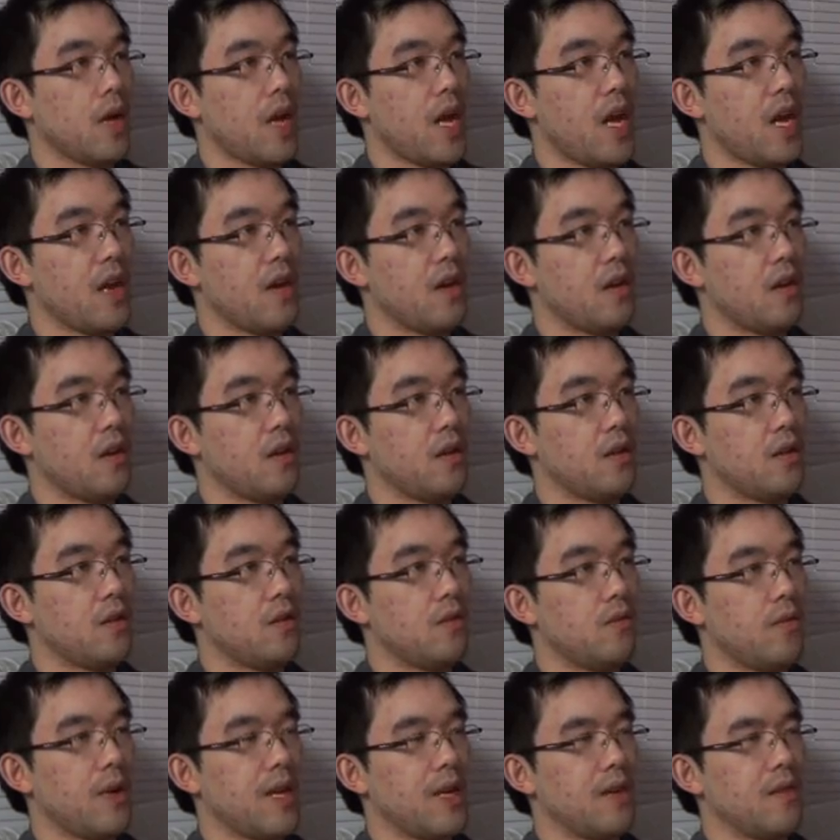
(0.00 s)
Ant.
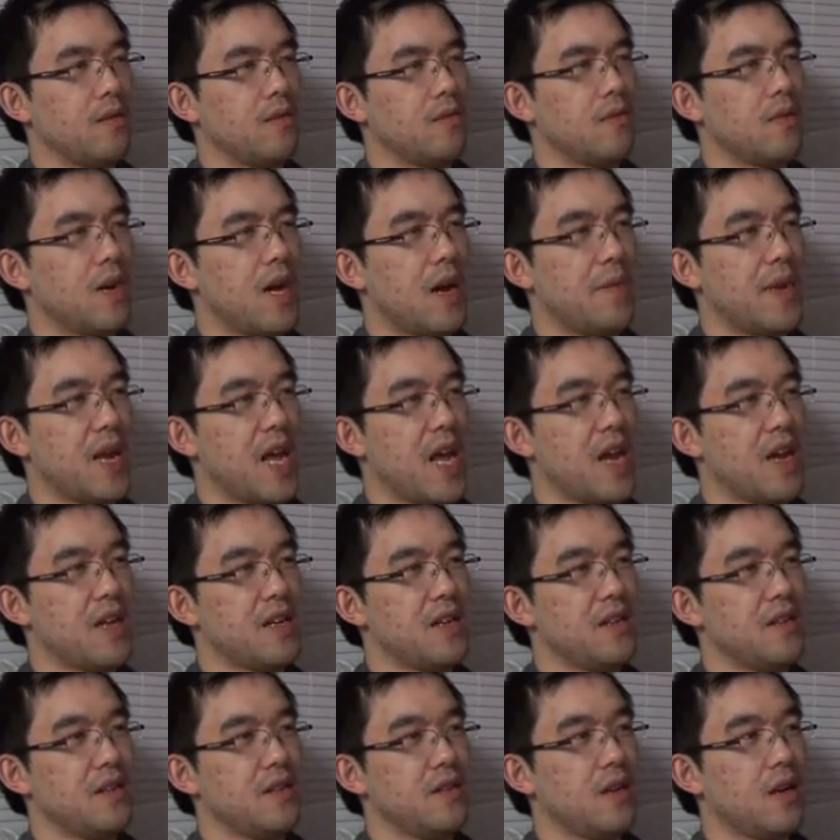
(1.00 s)
Wait, I'm an
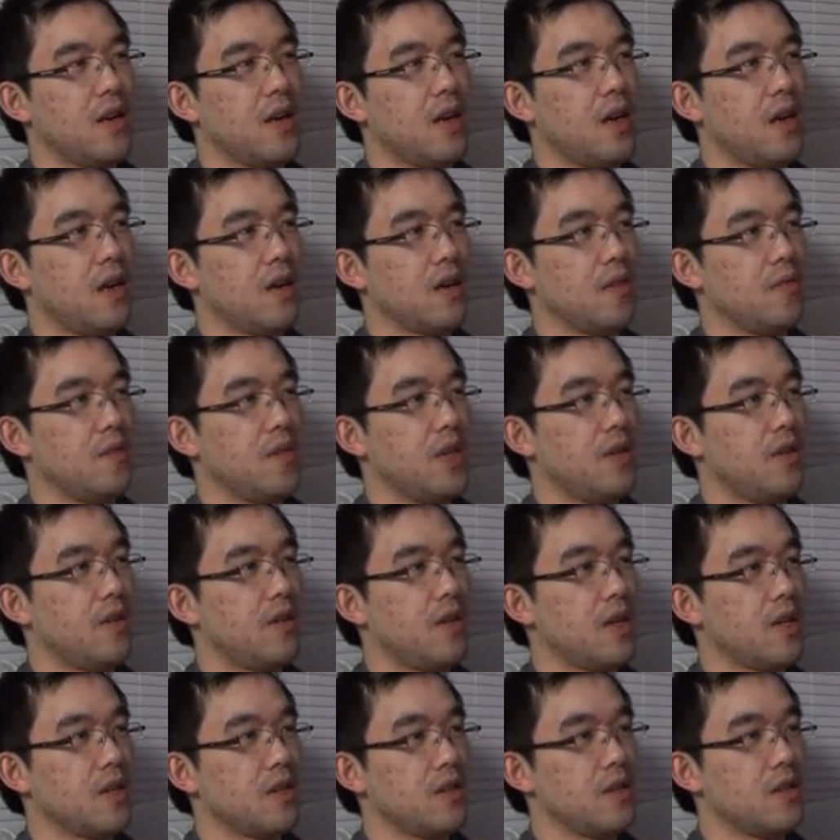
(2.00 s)
ant. How come they're
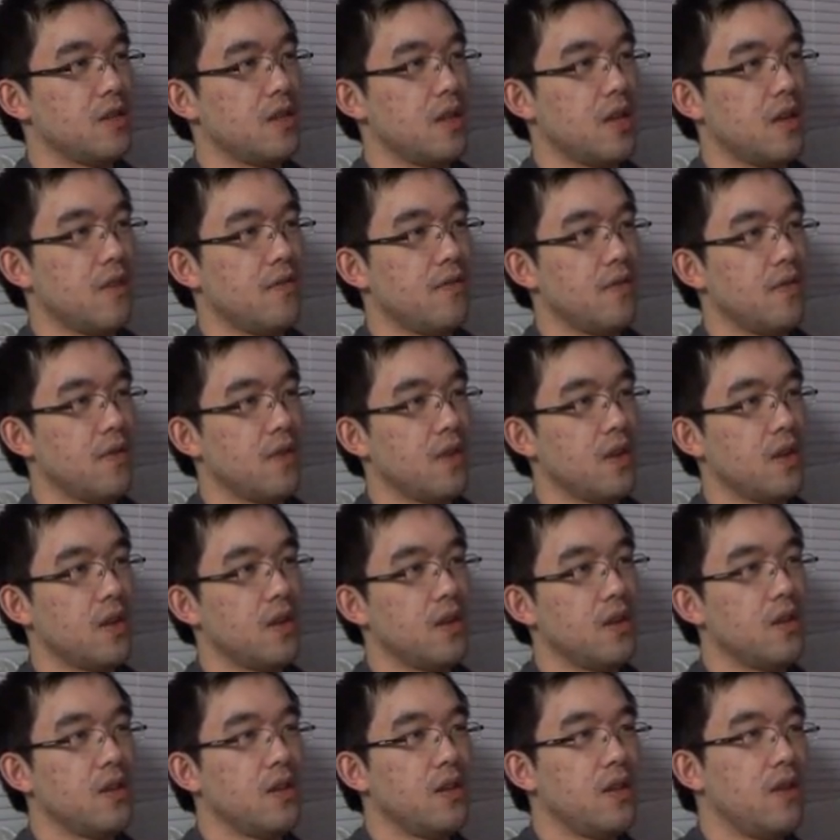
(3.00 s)
not the same?
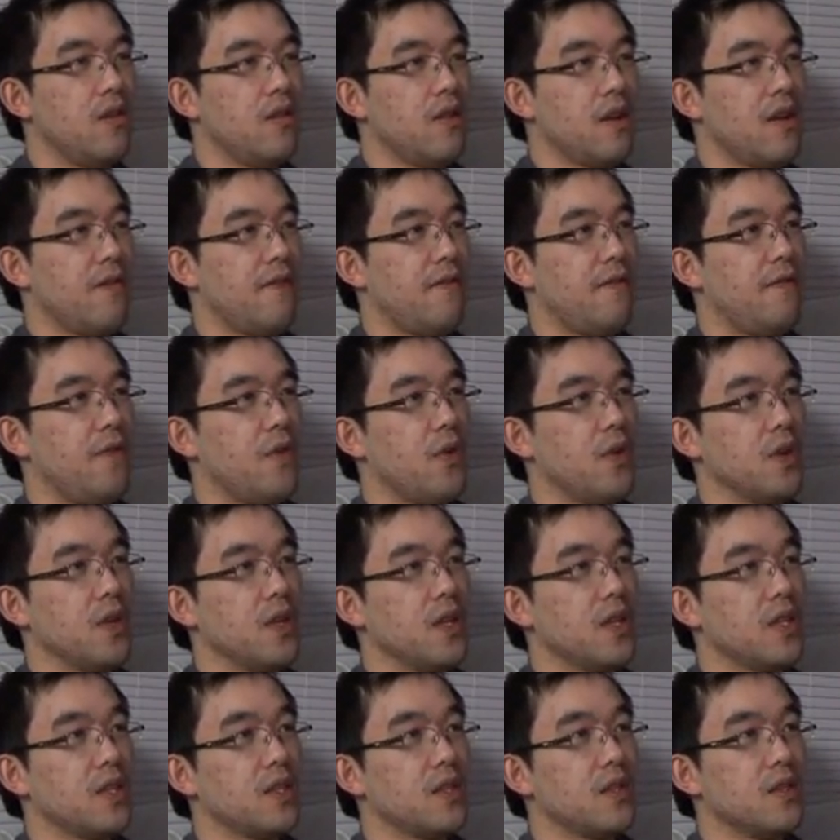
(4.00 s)
They only have four
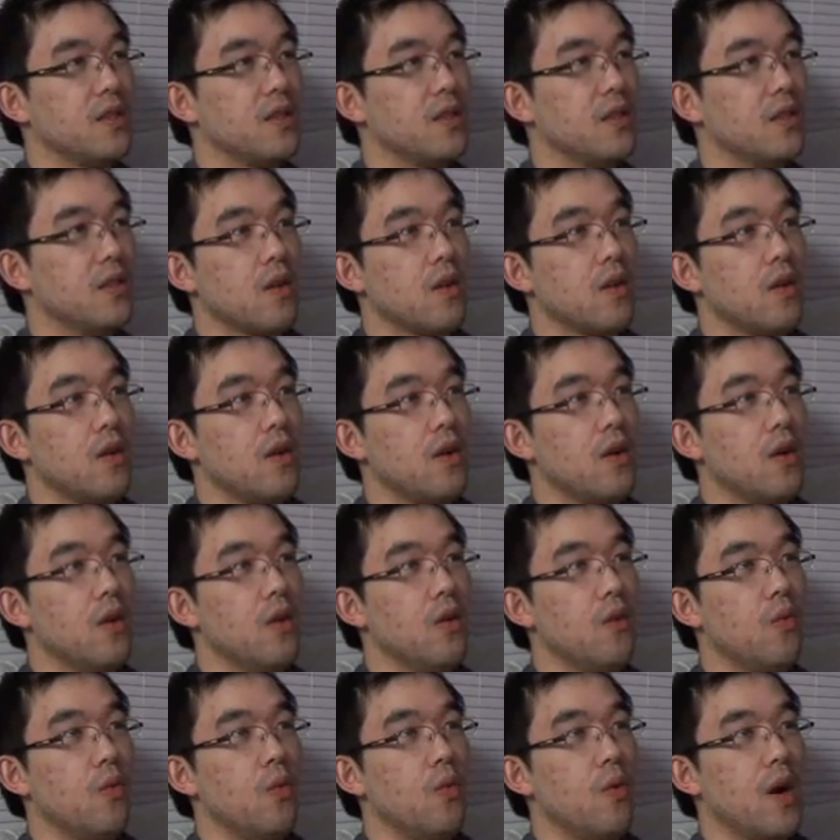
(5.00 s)
legs.
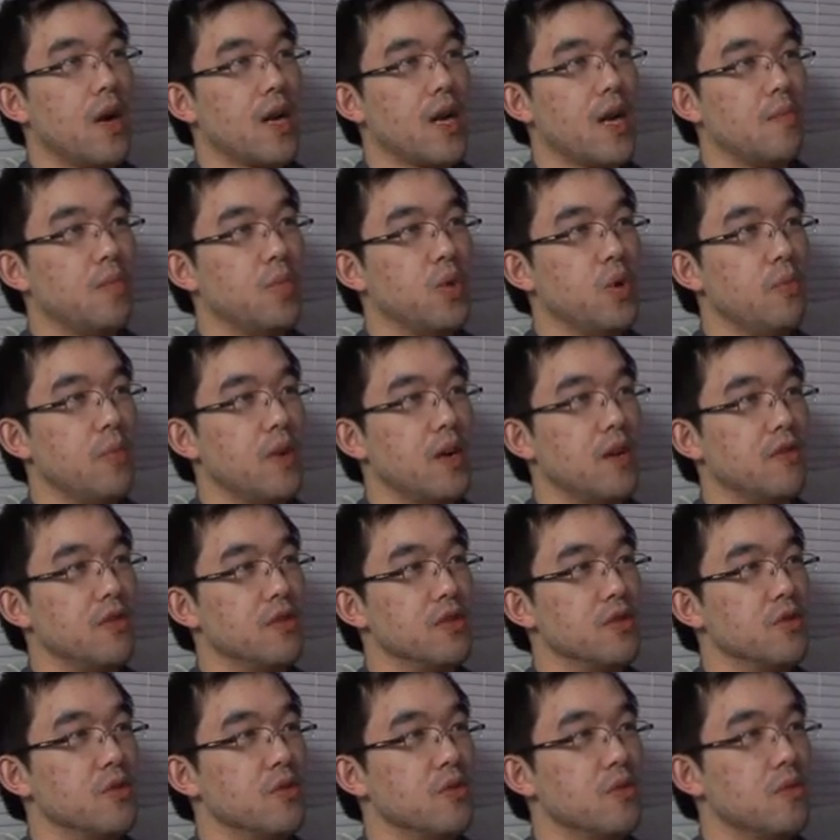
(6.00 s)
Oh, I got
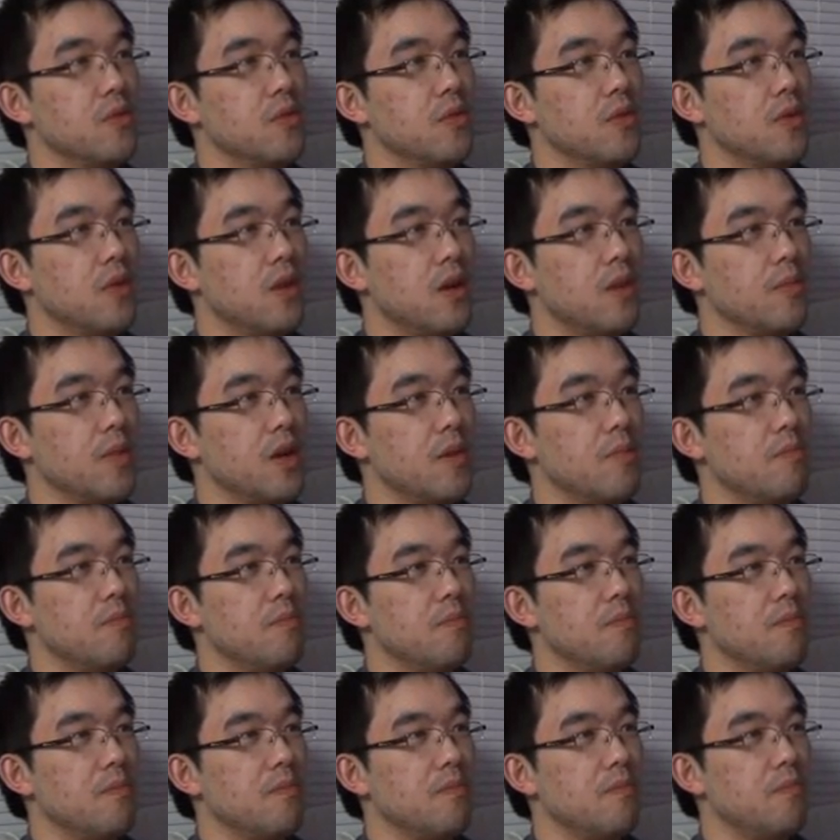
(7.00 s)
blueberries. I'm gonna
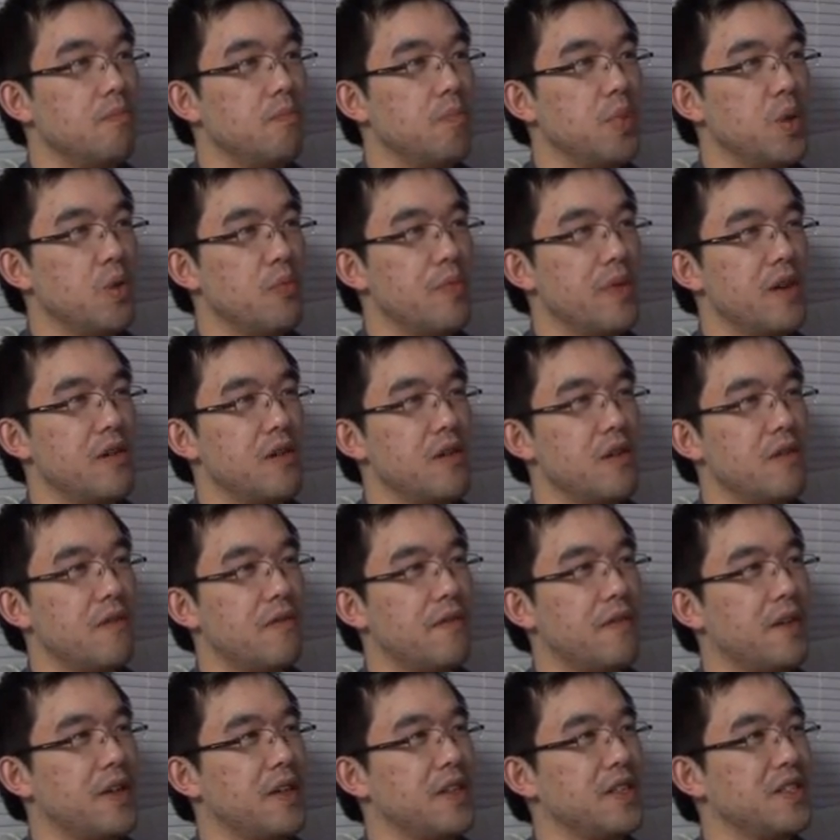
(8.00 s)
blueberry your
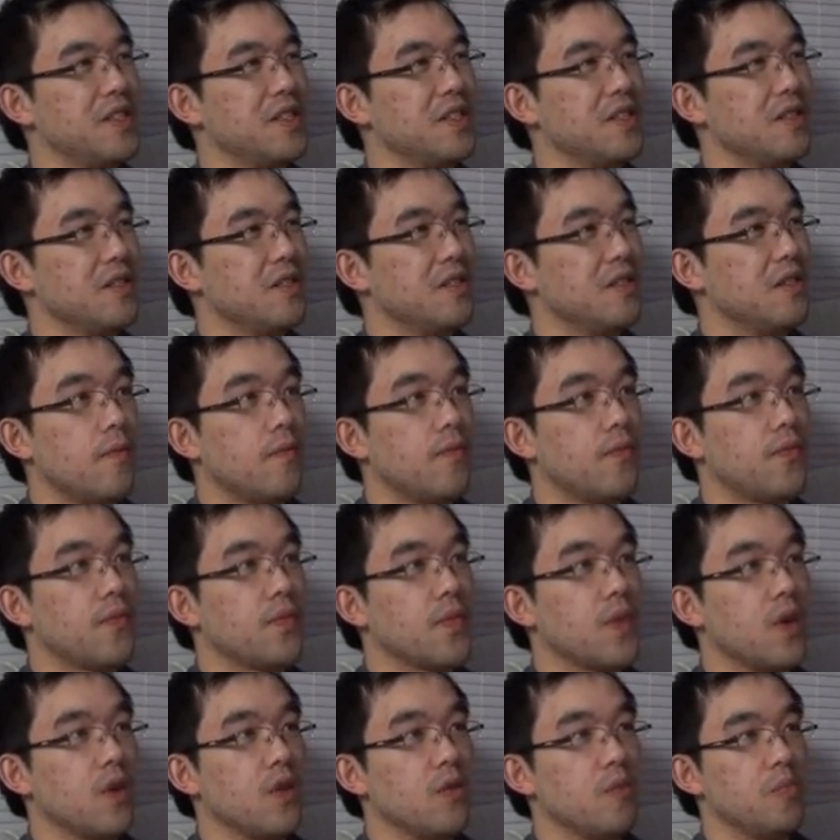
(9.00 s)
face.
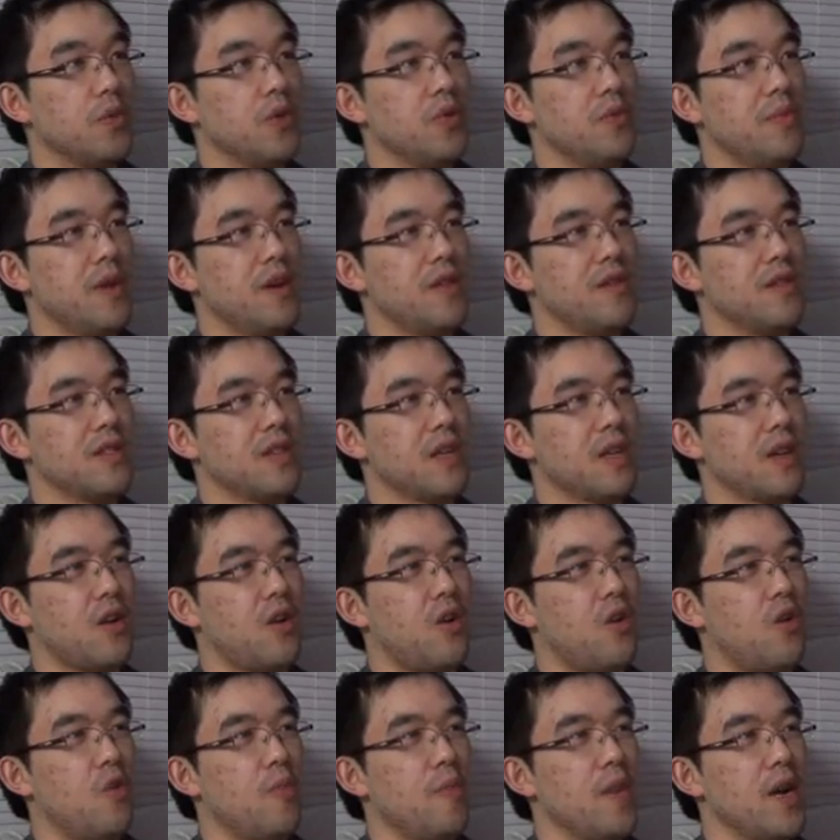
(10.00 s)
Are the blueberries like
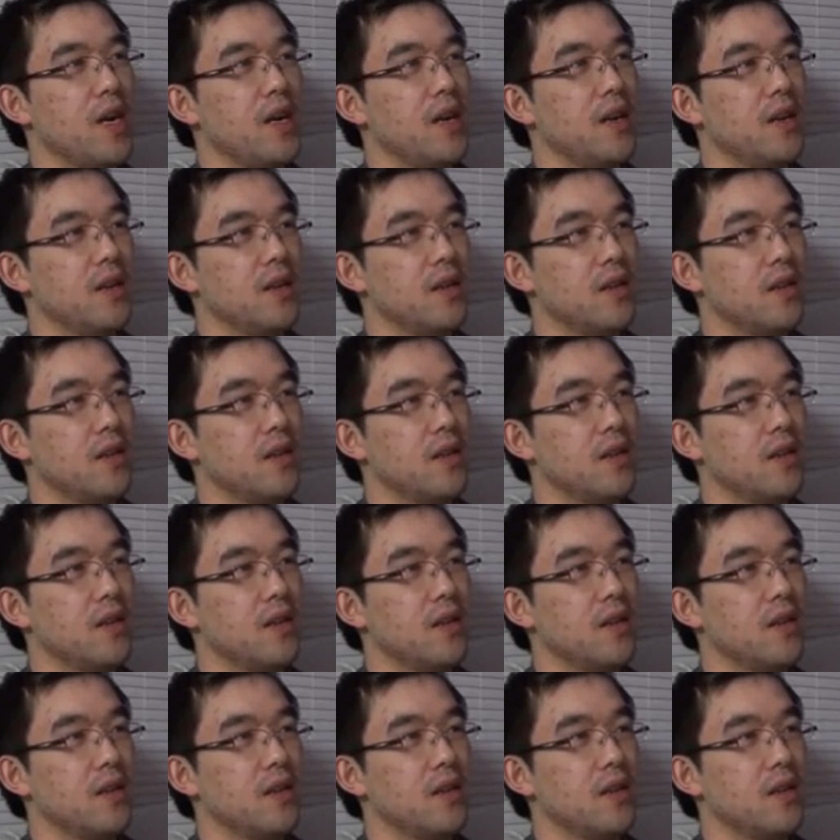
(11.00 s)
homing?